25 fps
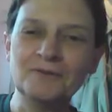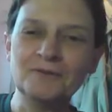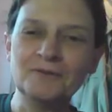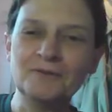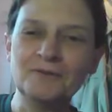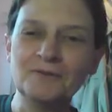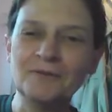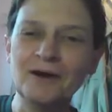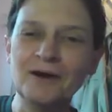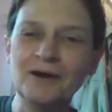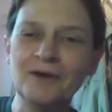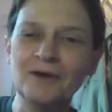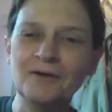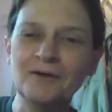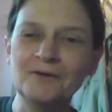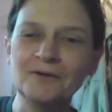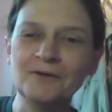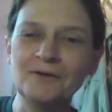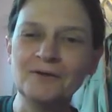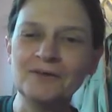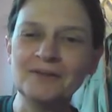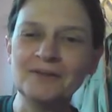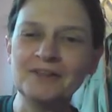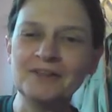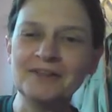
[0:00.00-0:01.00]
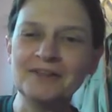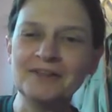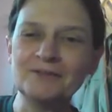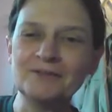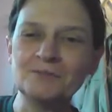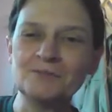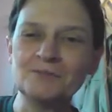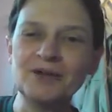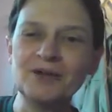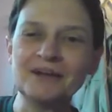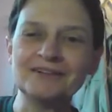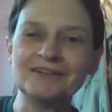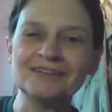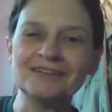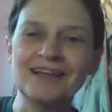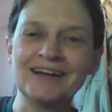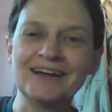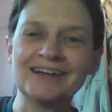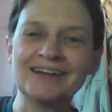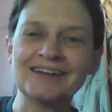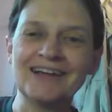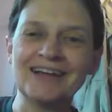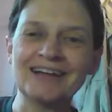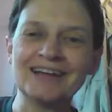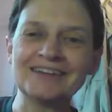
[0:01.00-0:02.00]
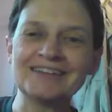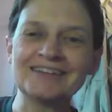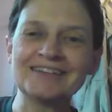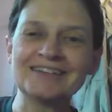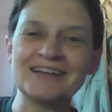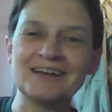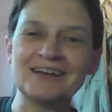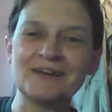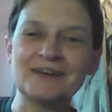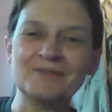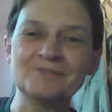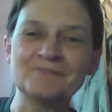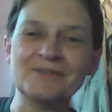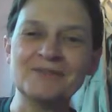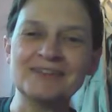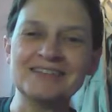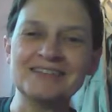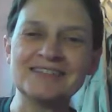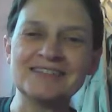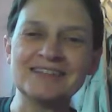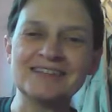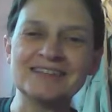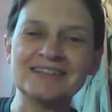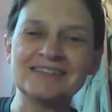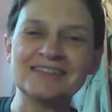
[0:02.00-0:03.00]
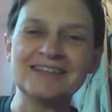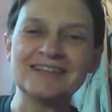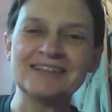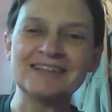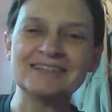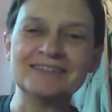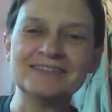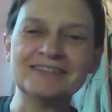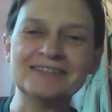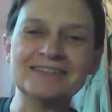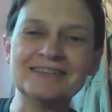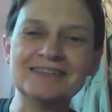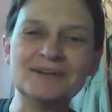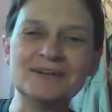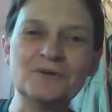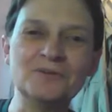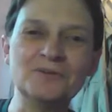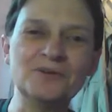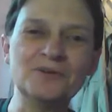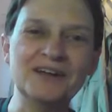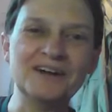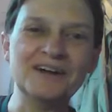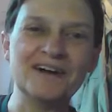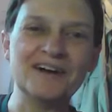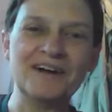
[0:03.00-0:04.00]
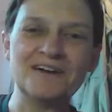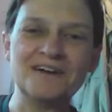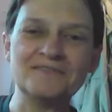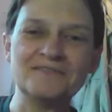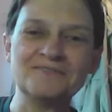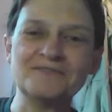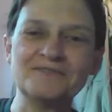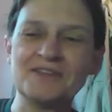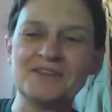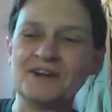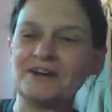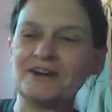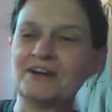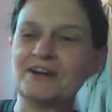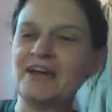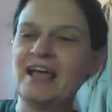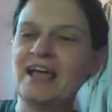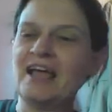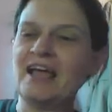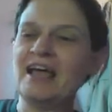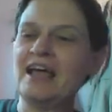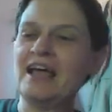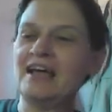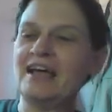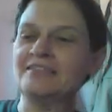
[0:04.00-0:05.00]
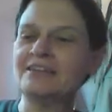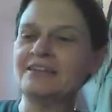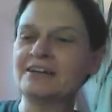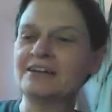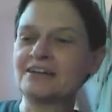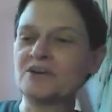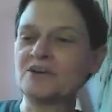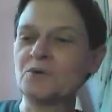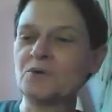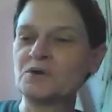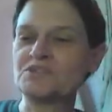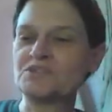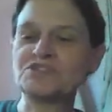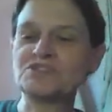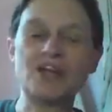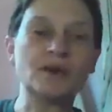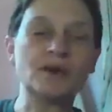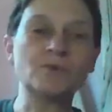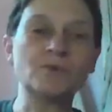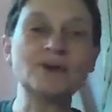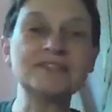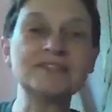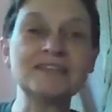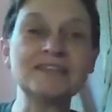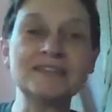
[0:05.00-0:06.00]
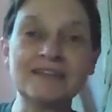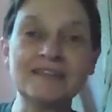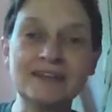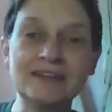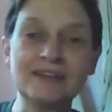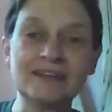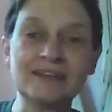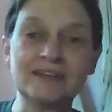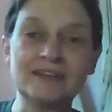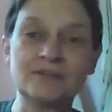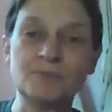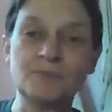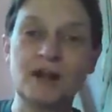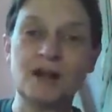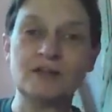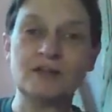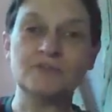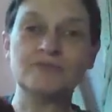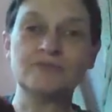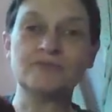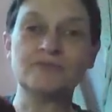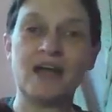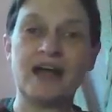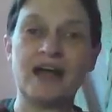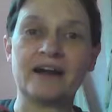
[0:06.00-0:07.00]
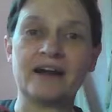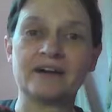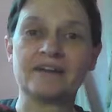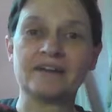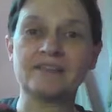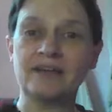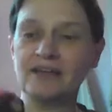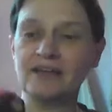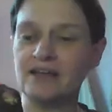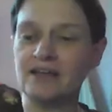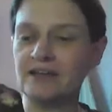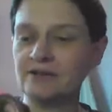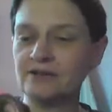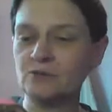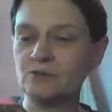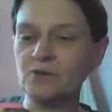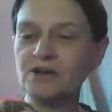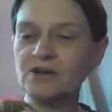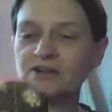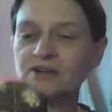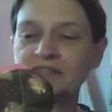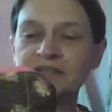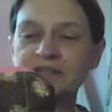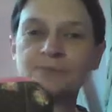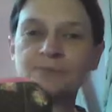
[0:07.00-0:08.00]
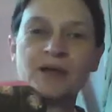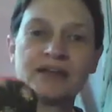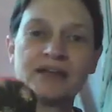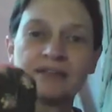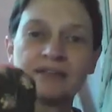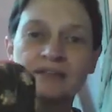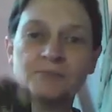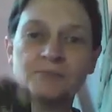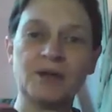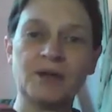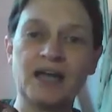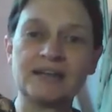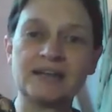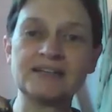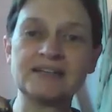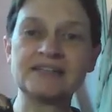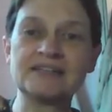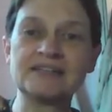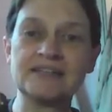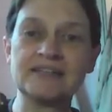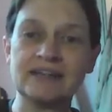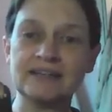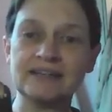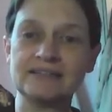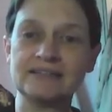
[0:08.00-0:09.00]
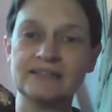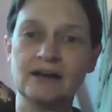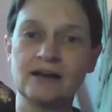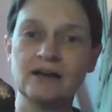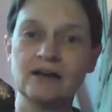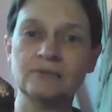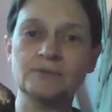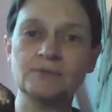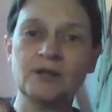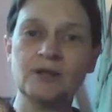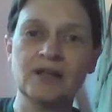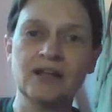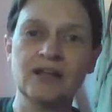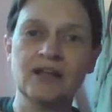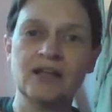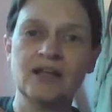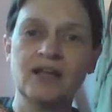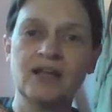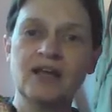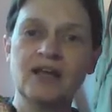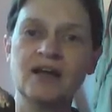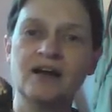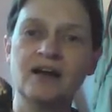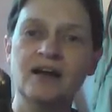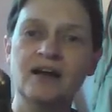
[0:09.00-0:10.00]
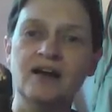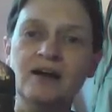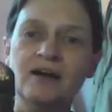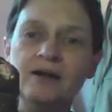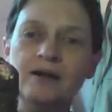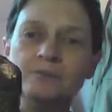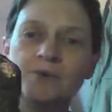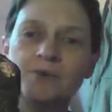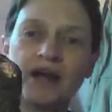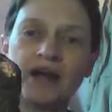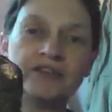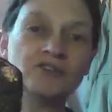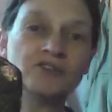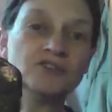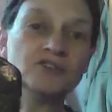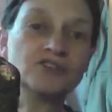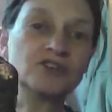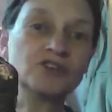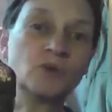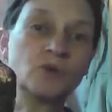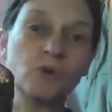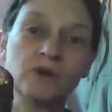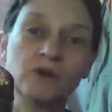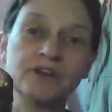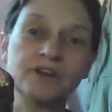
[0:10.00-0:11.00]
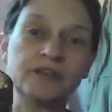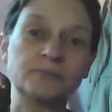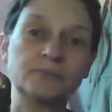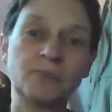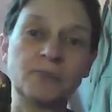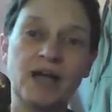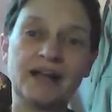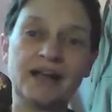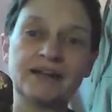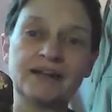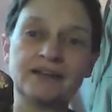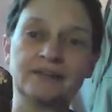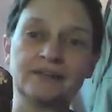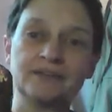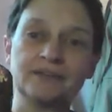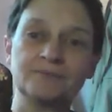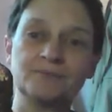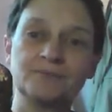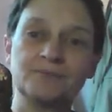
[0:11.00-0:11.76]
well, better luck next time. It's a little bit off there. And then, of course, I wasn't thinking about the fact that in order to make the bag stand up, I used quilting batting.